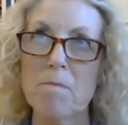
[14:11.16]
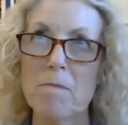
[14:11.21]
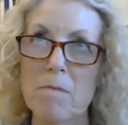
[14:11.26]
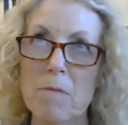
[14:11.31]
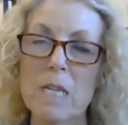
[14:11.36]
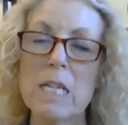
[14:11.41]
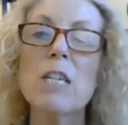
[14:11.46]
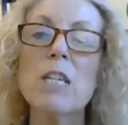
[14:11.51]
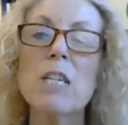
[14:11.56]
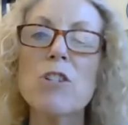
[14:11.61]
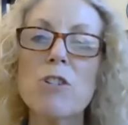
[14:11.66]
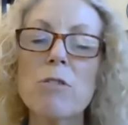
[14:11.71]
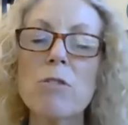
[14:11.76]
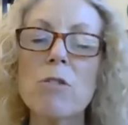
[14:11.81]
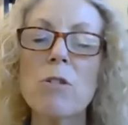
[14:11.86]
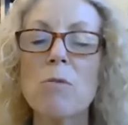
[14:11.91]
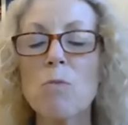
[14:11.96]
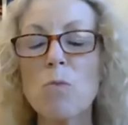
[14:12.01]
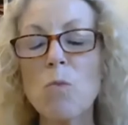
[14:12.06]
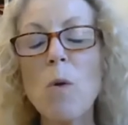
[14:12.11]
issue
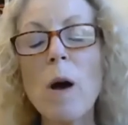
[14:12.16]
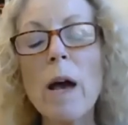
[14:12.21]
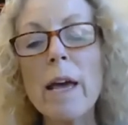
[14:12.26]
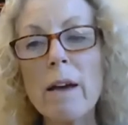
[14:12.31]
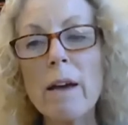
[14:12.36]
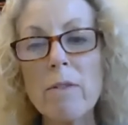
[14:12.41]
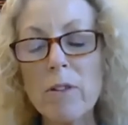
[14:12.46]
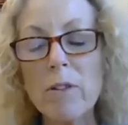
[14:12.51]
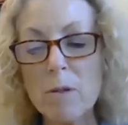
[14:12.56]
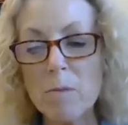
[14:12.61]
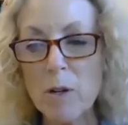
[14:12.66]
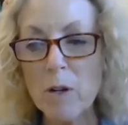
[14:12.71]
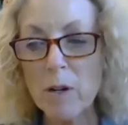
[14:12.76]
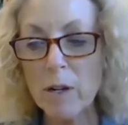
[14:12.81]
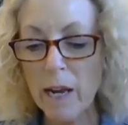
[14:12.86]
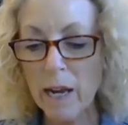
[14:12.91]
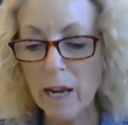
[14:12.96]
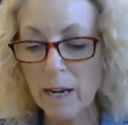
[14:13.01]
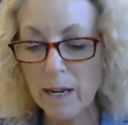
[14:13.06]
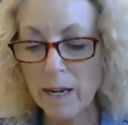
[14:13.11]
or way of
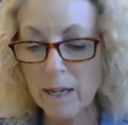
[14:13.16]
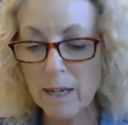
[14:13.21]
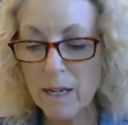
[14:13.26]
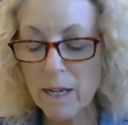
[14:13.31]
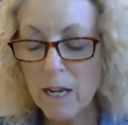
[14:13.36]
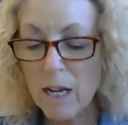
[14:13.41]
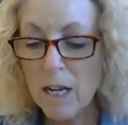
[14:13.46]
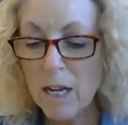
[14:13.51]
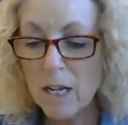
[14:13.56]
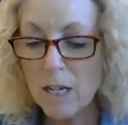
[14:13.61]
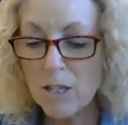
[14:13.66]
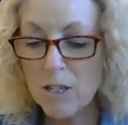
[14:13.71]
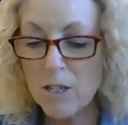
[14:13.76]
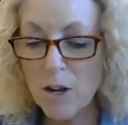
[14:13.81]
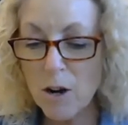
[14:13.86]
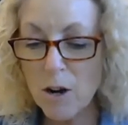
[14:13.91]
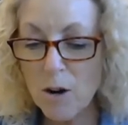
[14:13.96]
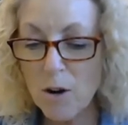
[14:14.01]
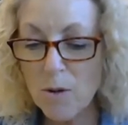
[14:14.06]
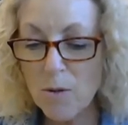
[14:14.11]
communicating.
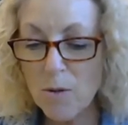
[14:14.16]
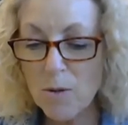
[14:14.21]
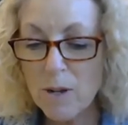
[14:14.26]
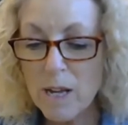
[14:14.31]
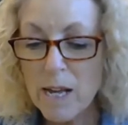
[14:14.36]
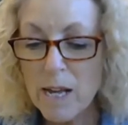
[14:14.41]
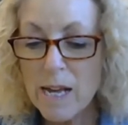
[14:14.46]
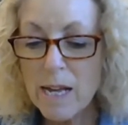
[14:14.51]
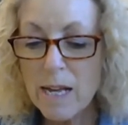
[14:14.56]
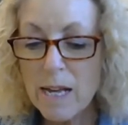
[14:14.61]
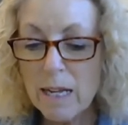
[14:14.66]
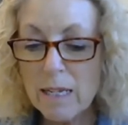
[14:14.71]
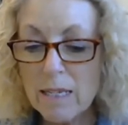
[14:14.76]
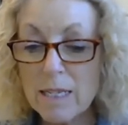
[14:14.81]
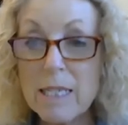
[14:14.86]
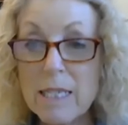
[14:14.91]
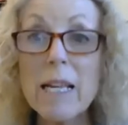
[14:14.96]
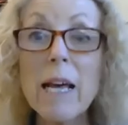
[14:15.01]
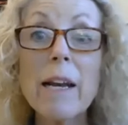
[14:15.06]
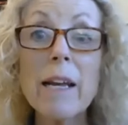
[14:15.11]
So
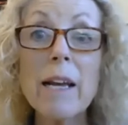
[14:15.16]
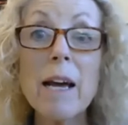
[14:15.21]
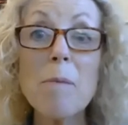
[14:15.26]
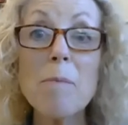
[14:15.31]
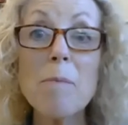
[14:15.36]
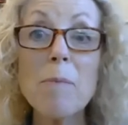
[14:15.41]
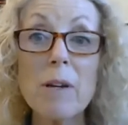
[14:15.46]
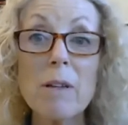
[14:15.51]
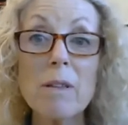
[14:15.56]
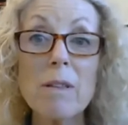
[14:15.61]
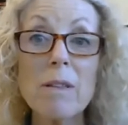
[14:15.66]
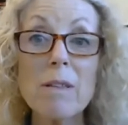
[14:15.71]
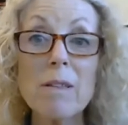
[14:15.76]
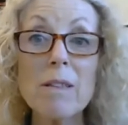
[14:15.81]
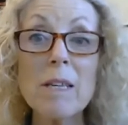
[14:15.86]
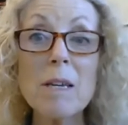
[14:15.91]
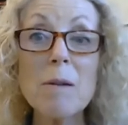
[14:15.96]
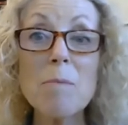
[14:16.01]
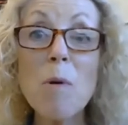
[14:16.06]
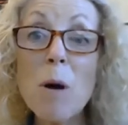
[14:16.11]
setting up
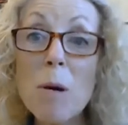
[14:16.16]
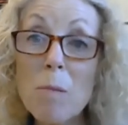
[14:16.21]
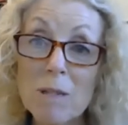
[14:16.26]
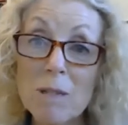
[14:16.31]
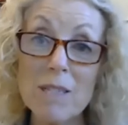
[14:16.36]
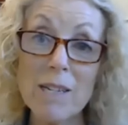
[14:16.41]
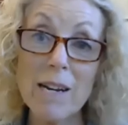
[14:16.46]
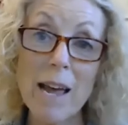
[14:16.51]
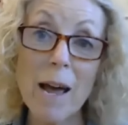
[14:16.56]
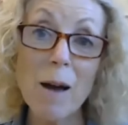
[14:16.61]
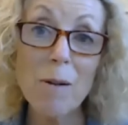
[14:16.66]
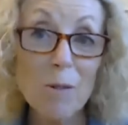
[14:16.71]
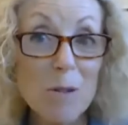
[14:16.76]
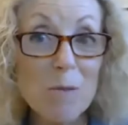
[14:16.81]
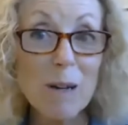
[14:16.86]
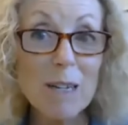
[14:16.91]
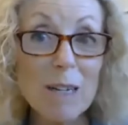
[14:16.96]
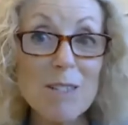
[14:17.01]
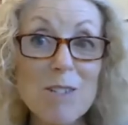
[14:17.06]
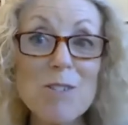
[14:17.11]
the appointments that I had
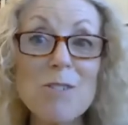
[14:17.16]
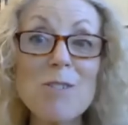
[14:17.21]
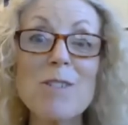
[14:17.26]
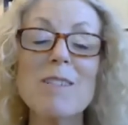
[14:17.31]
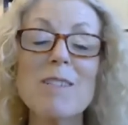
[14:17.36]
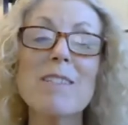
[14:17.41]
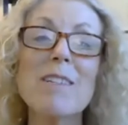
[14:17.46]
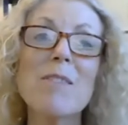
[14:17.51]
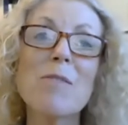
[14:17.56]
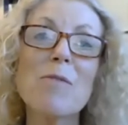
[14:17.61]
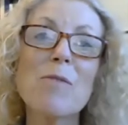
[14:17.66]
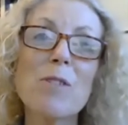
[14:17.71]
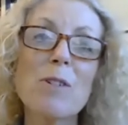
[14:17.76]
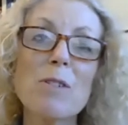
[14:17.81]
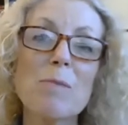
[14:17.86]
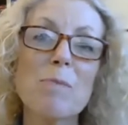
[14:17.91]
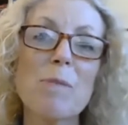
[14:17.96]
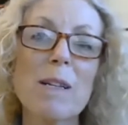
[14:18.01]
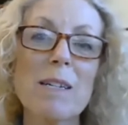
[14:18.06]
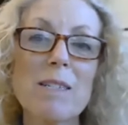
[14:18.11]
with my students in the
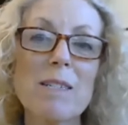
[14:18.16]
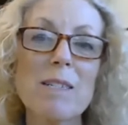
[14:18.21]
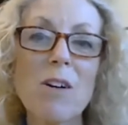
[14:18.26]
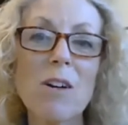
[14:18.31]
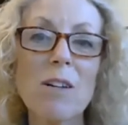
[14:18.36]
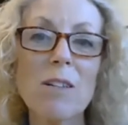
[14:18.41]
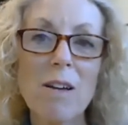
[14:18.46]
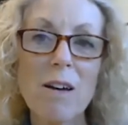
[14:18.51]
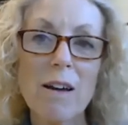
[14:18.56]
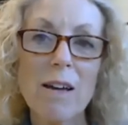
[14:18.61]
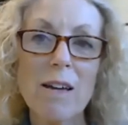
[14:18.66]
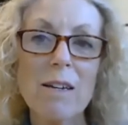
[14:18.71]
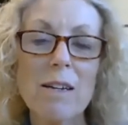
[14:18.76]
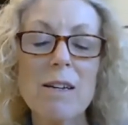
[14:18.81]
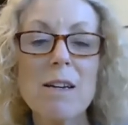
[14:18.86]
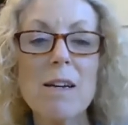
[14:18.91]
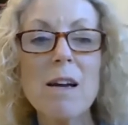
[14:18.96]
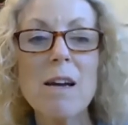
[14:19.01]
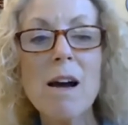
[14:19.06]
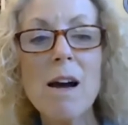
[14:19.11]
first place online,
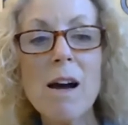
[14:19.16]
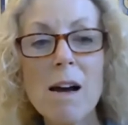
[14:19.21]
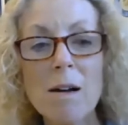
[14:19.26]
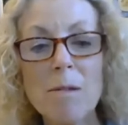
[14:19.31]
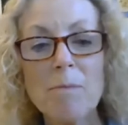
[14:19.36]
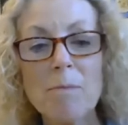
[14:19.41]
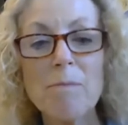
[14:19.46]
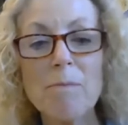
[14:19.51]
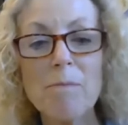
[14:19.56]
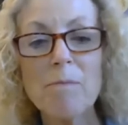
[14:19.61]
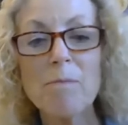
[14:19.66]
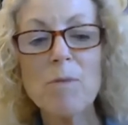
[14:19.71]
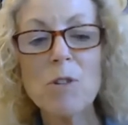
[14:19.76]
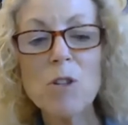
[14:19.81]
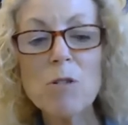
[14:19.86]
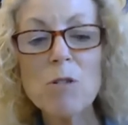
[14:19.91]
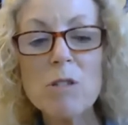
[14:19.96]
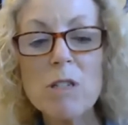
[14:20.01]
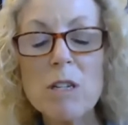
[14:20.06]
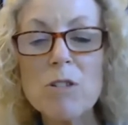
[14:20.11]

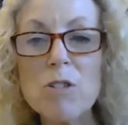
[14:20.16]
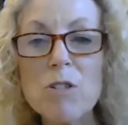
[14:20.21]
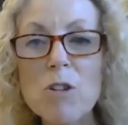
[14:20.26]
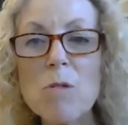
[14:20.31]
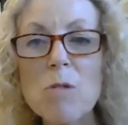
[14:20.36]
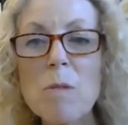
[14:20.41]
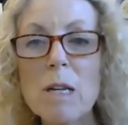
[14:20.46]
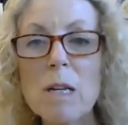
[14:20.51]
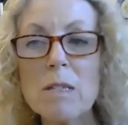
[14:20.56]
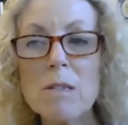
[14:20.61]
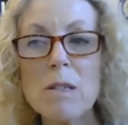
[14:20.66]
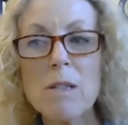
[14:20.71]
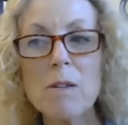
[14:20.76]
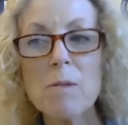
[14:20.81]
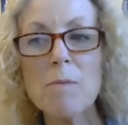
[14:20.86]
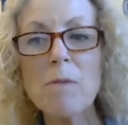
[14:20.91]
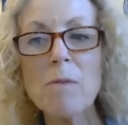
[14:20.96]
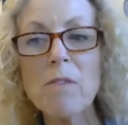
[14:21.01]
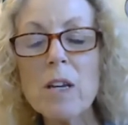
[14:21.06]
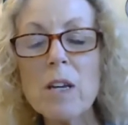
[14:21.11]
using Zoom as
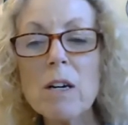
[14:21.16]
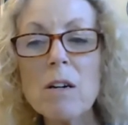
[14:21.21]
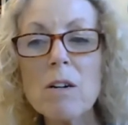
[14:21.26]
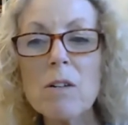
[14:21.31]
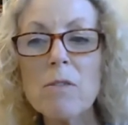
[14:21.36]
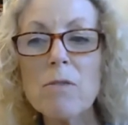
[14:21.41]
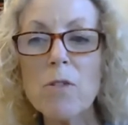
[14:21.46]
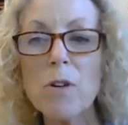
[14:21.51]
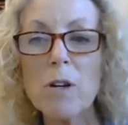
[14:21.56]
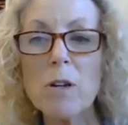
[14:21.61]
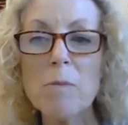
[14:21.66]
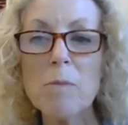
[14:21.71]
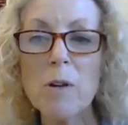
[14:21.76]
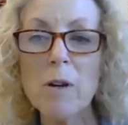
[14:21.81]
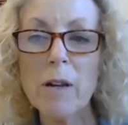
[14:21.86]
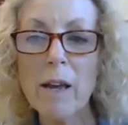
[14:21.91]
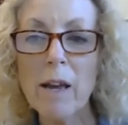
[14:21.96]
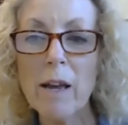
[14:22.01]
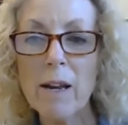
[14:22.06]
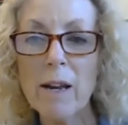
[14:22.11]
the vehicle for
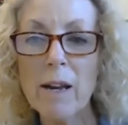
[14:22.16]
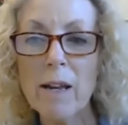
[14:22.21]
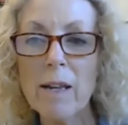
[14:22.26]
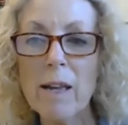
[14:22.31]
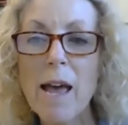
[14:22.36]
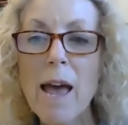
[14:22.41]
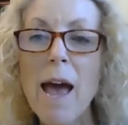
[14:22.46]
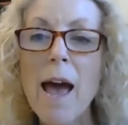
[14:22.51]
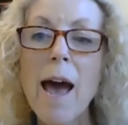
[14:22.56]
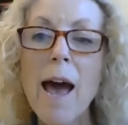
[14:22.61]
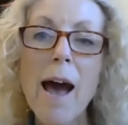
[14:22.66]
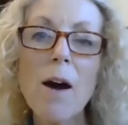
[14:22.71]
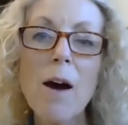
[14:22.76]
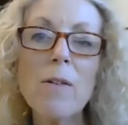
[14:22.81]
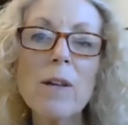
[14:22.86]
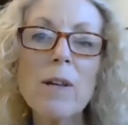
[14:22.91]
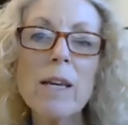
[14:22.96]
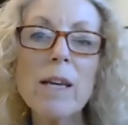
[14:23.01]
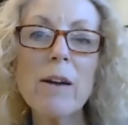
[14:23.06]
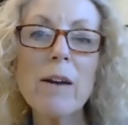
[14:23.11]
communicating, how
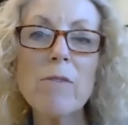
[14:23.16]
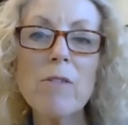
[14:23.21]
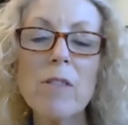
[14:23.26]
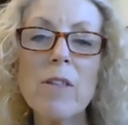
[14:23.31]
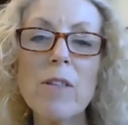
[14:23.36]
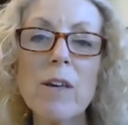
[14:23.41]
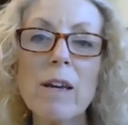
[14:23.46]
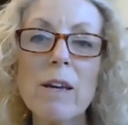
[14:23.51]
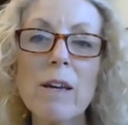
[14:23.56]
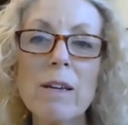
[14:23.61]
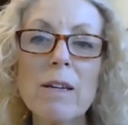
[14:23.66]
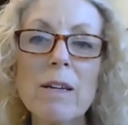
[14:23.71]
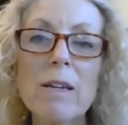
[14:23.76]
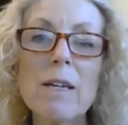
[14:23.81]
to get everything